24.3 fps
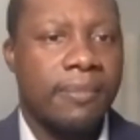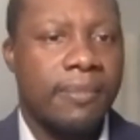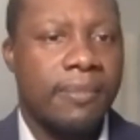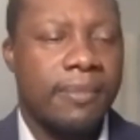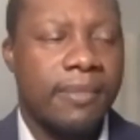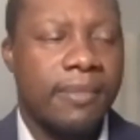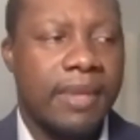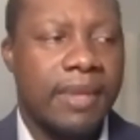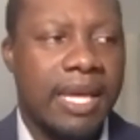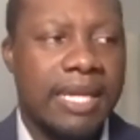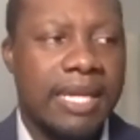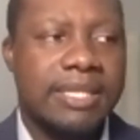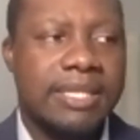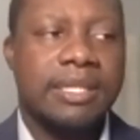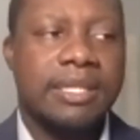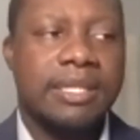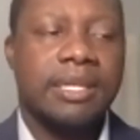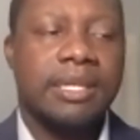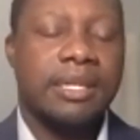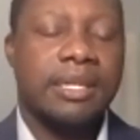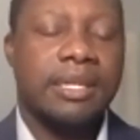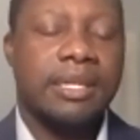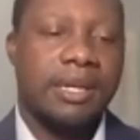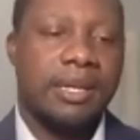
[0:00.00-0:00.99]

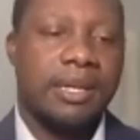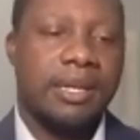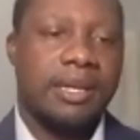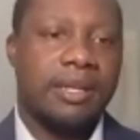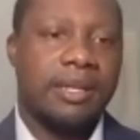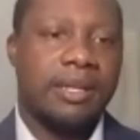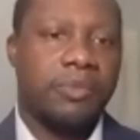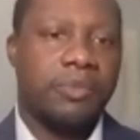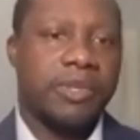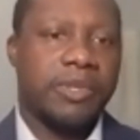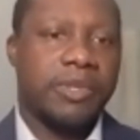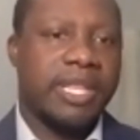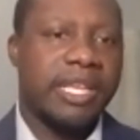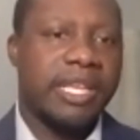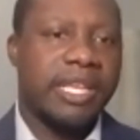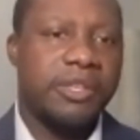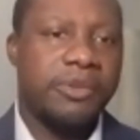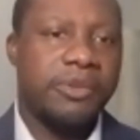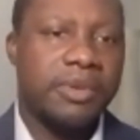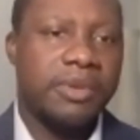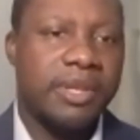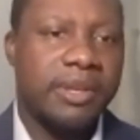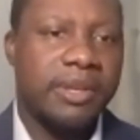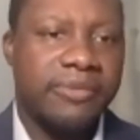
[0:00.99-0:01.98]
Excellent. Well, thank
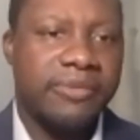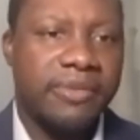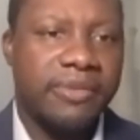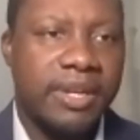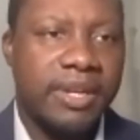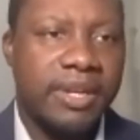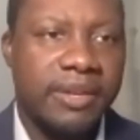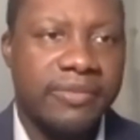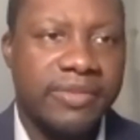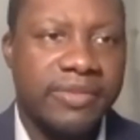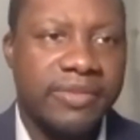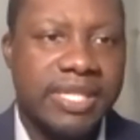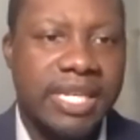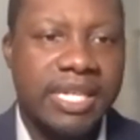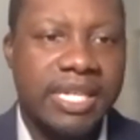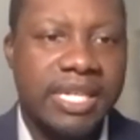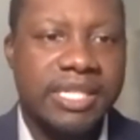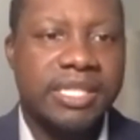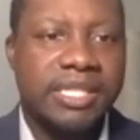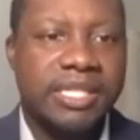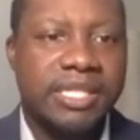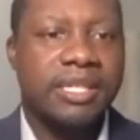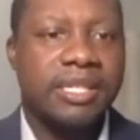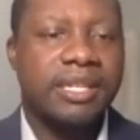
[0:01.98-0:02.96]
you again for the
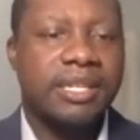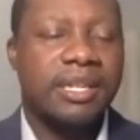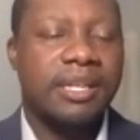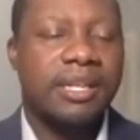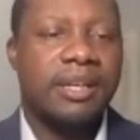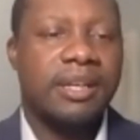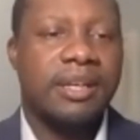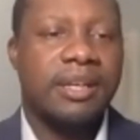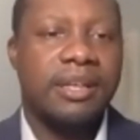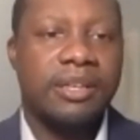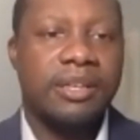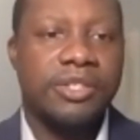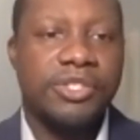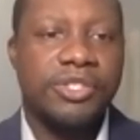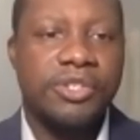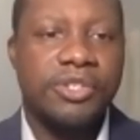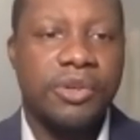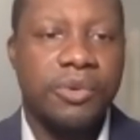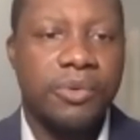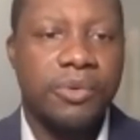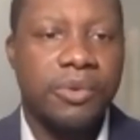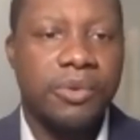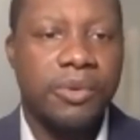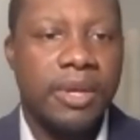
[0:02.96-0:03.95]
invitation.
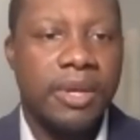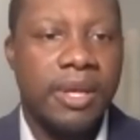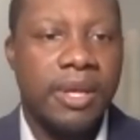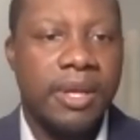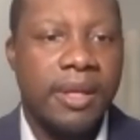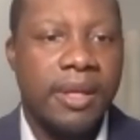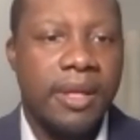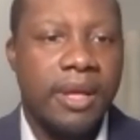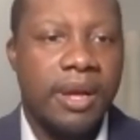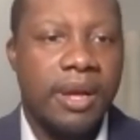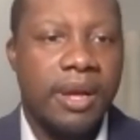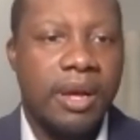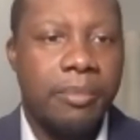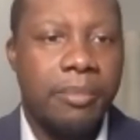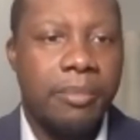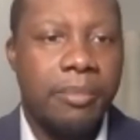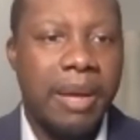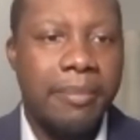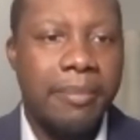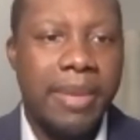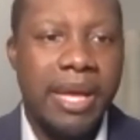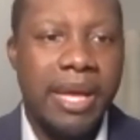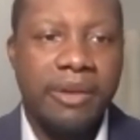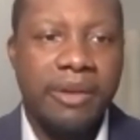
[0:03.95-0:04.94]

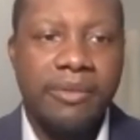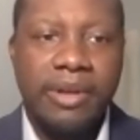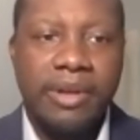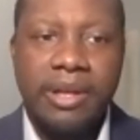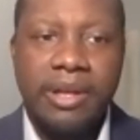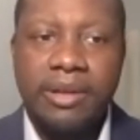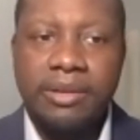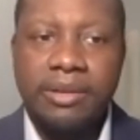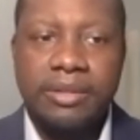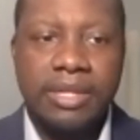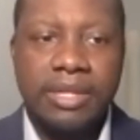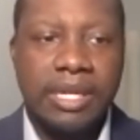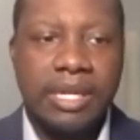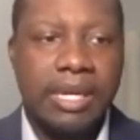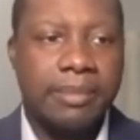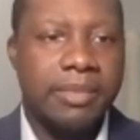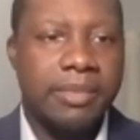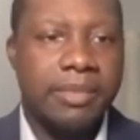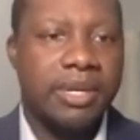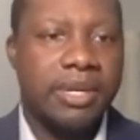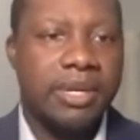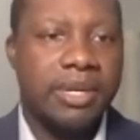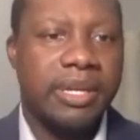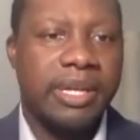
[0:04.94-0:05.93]
My background, I'm
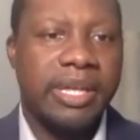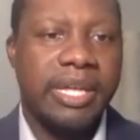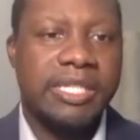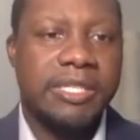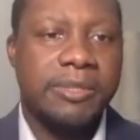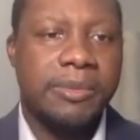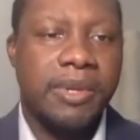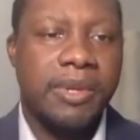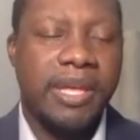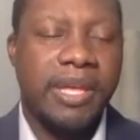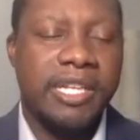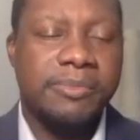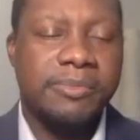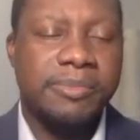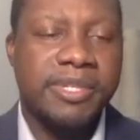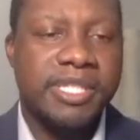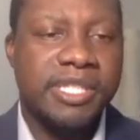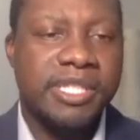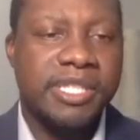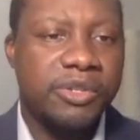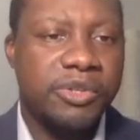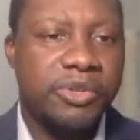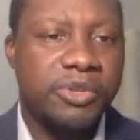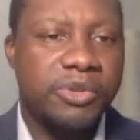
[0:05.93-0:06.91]
a
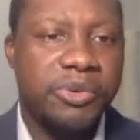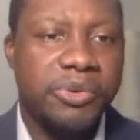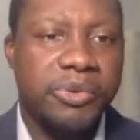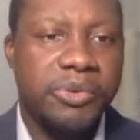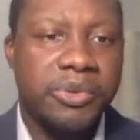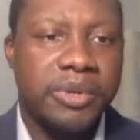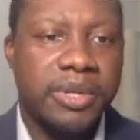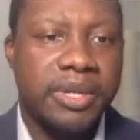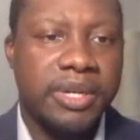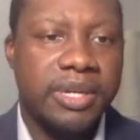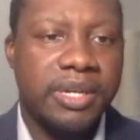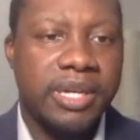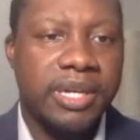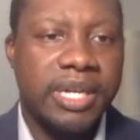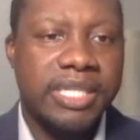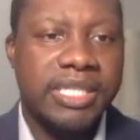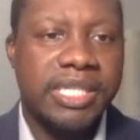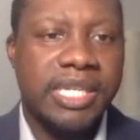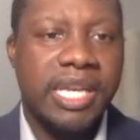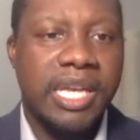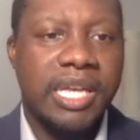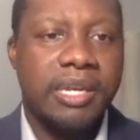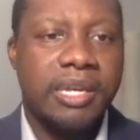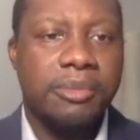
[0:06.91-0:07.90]
HBCU
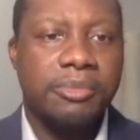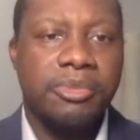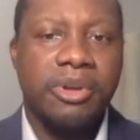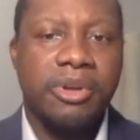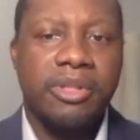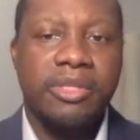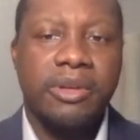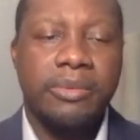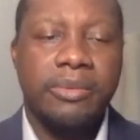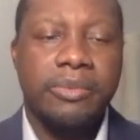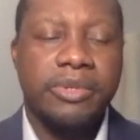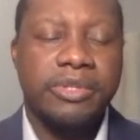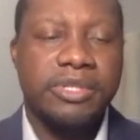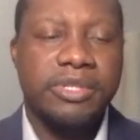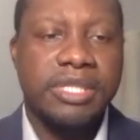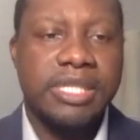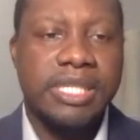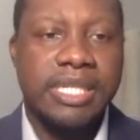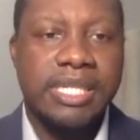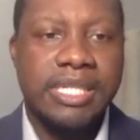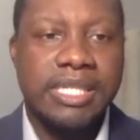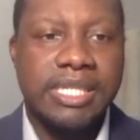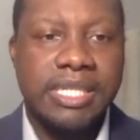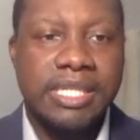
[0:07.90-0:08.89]
educated brother. I went to
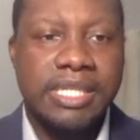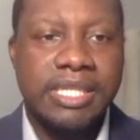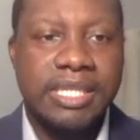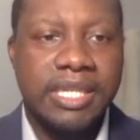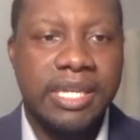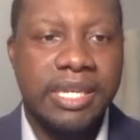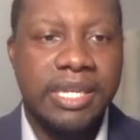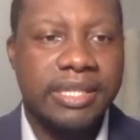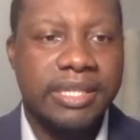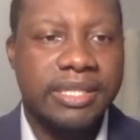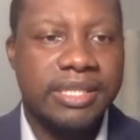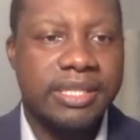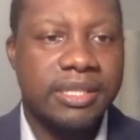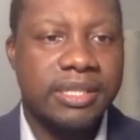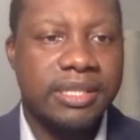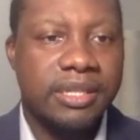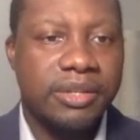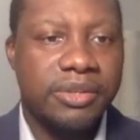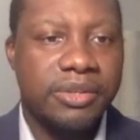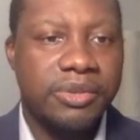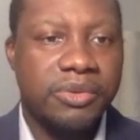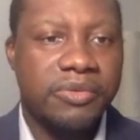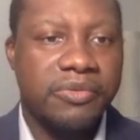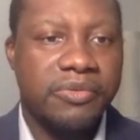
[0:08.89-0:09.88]
Tennessee State
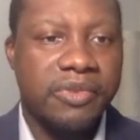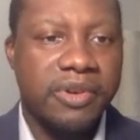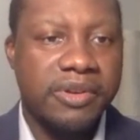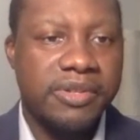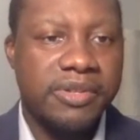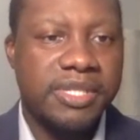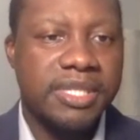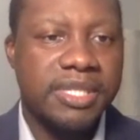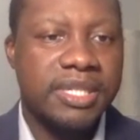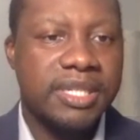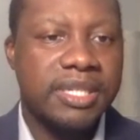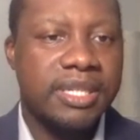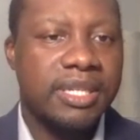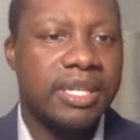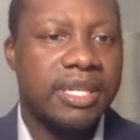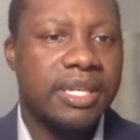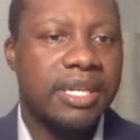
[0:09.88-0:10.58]
University.